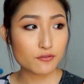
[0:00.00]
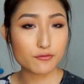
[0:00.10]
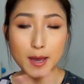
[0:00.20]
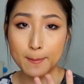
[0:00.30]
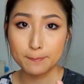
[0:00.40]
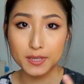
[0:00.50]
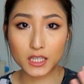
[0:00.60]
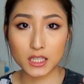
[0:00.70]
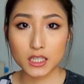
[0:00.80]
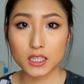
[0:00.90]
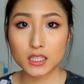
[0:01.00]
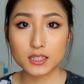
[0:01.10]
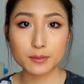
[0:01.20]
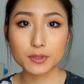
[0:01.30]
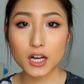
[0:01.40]
vampy
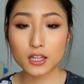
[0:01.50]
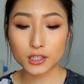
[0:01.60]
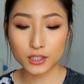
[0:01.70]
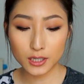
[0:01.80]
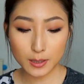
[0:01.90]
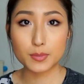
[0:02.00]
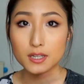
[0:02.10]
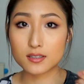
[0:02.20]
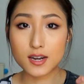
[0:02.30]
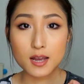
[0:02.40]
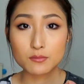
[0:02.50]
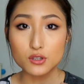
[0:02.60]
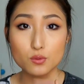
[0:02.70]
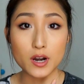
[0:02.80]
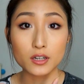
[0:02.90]
lip color, but today I'm
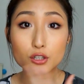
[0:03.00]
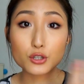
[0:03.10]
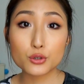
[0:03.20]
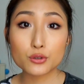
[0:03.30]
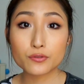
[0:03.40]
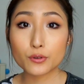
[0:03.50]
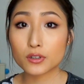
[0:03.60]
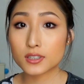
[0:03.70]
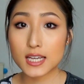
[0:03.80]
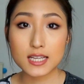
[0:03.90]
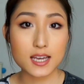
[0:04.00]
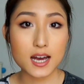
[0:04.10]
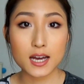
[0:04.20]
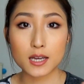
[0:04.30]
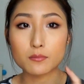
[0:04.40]
just wearing a nude for the
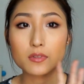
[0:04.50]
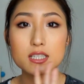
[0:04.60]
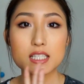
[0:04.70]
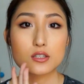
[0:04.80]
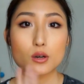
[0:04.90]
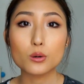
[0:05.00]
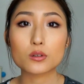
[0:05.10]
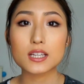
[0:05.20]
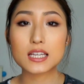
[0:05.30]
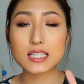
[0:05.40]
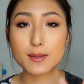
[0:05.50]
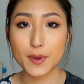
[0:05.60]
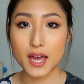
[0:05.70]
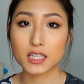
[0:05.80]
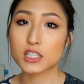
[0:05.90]
daytime. It totally
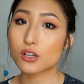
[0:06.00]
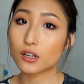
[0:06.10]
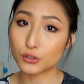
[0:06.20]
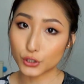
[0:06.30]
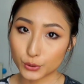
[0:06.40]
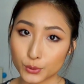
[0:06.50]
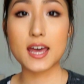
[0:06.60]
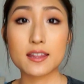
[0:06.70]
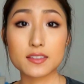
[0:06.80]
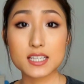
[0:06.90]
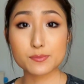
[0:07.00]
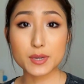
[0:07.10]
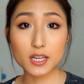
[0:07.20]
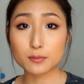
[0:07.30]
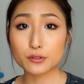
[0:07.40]
depends on you. And this
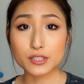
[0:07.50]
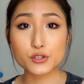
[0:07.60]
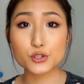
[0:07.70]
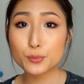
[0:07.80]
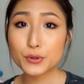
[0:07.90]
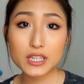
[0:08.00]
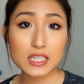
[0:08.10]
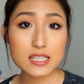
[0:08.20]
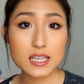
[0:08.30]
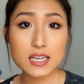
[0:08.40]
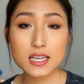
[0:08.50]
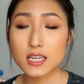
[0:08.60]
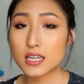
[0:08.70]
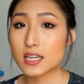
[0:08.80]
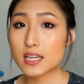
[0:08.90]
makeup look is super
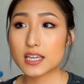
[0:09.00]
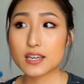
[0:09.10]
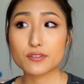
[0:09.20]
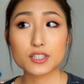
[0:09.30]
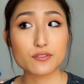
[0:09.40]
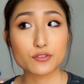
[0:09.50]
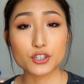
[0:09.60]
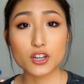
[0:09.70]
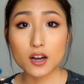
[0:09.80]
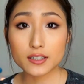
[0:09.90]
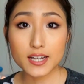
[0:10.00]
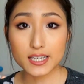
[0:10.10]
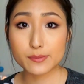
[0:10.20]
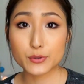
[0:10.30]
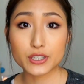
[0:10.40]
easy. Even if you're not an
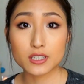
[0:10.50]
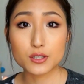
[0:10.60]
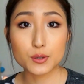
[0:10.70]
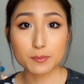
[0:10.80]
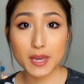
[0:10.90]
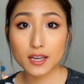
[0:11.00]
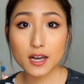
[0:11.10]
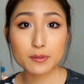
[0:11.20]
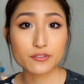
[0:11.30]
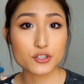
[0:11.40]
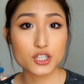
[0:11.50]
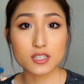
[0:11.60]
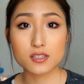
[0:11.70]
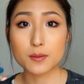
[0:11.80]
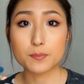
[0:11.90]
expert in doing makeup, if you're
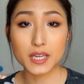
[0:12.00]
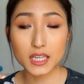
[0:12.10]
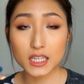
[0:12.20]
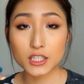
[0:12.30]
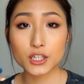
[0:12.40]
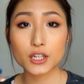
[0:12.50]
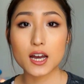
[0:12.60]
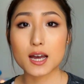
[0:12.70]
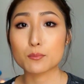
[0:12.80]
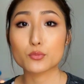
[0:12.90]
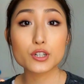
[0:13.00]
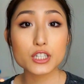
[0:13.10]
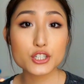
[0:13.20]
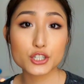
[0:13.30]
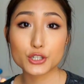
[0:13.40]
just a beginner, I'm
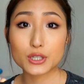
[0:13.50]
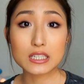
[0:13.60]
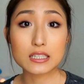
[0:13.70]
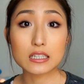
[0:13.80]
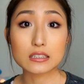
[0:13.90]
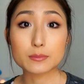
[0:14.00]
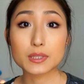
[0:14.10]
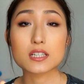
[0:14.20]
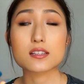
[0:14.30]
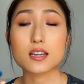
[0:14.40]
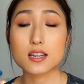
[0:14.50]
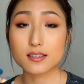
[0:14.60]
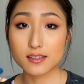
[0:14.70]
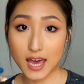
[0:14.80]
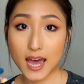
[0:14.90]
pretty sure you can nail it because it
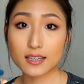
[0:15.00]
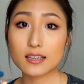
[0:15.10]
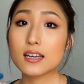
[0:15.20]
is that